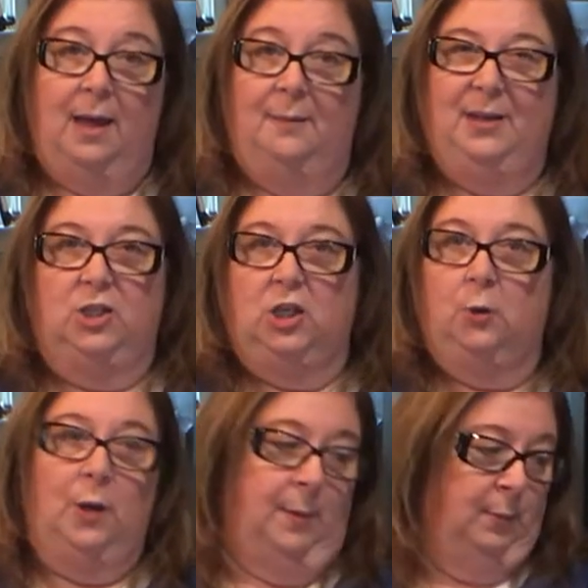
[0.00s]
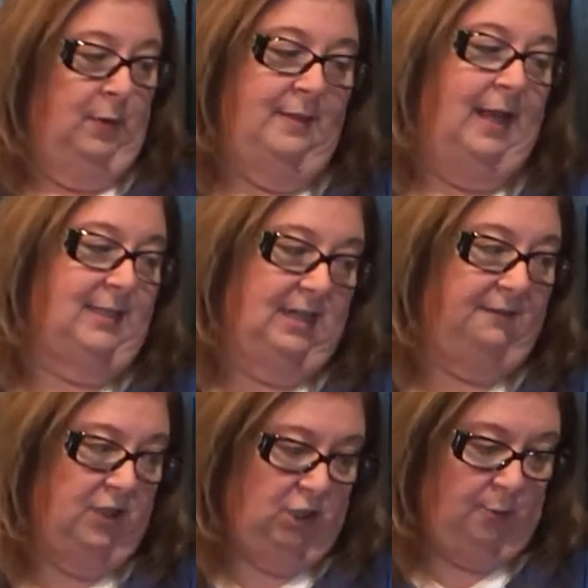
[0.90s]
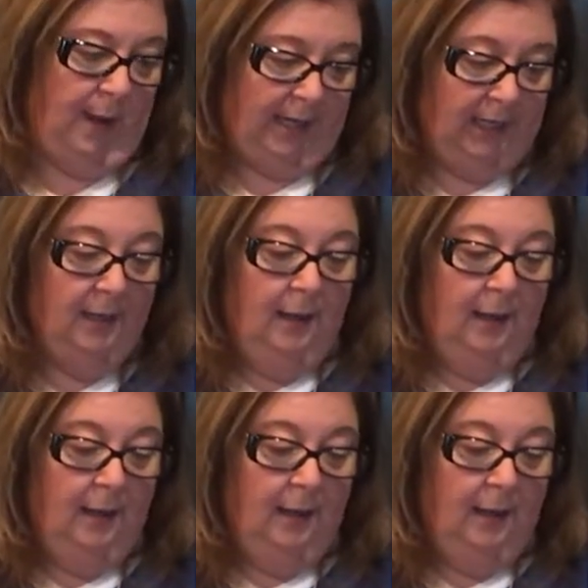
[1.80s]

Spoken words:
because you don't want to be putting that stuff into your body.